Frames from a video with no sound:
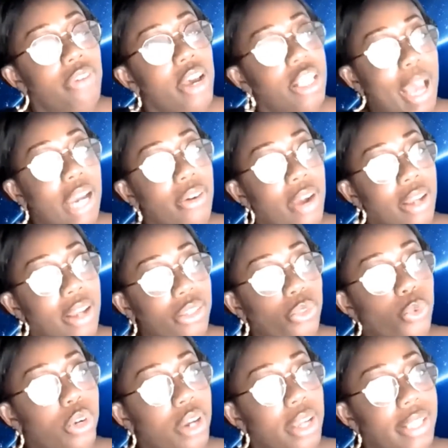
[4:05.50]
backgrounds in
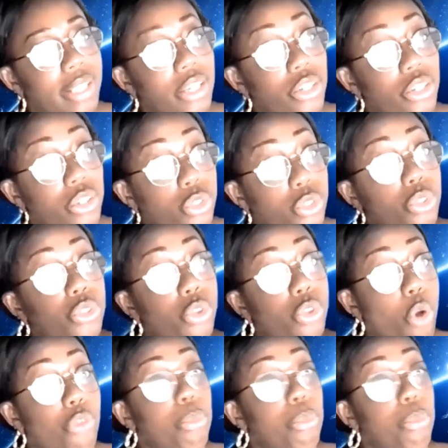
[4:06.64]
organisations to
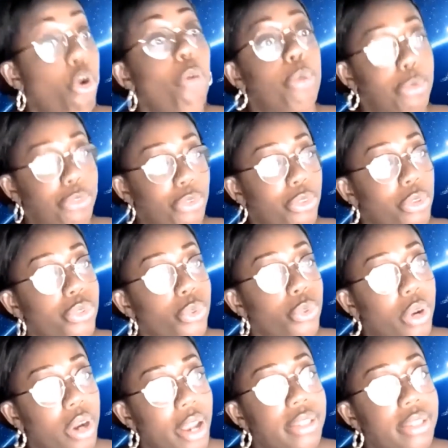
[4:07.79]
solve the problems for those
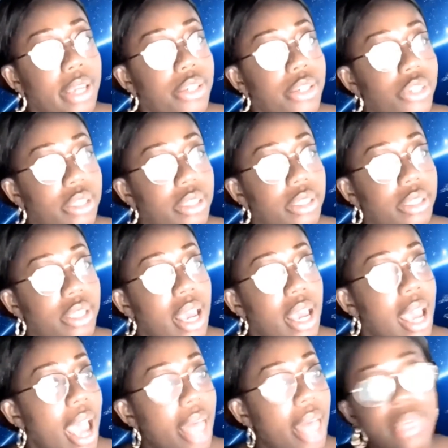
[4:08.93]
organisations.
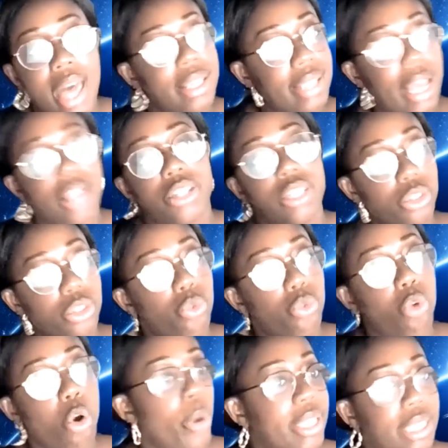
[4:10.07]
And that is actually the
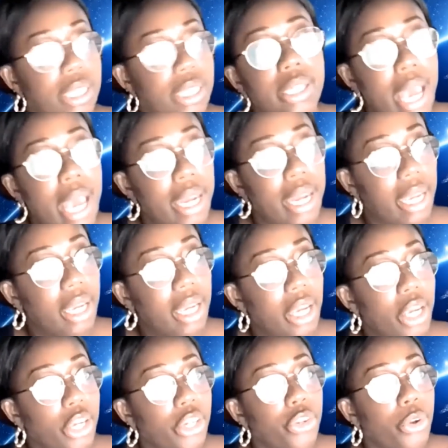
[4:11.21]
wrong way to look at it.
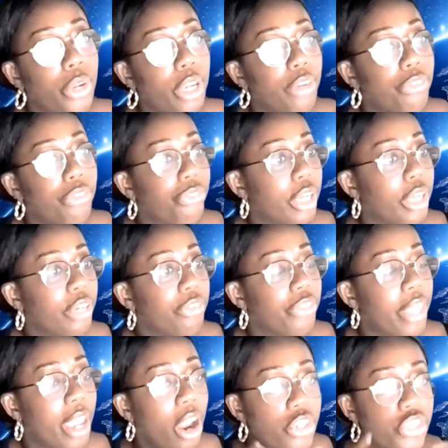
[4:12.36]
You know, if
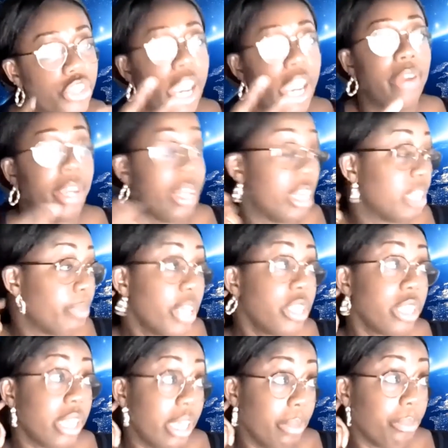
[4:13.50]
they are sharing, and
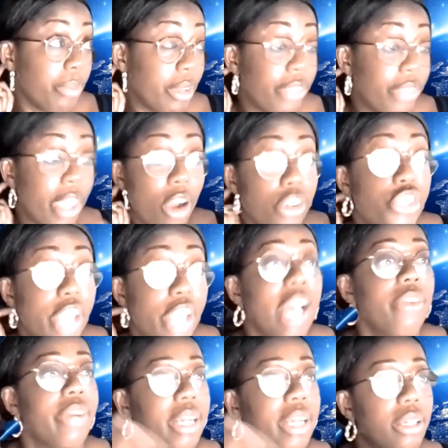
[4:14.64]
especially if they are
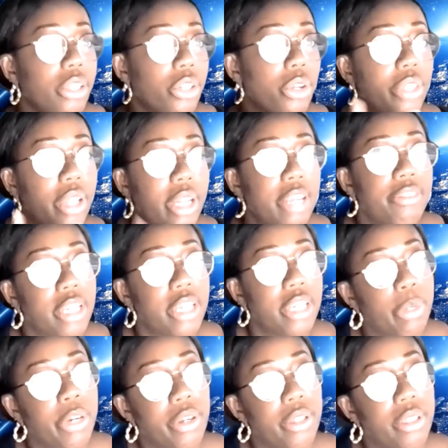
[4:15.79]
sharing, you know, their lived
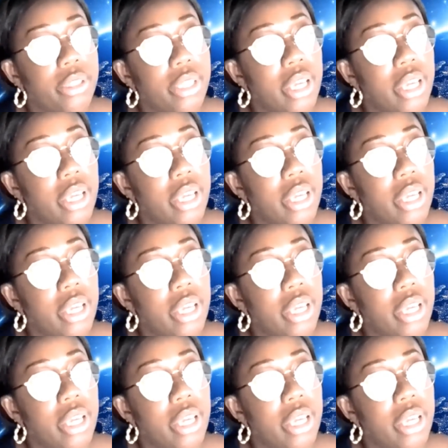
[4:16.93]
experience,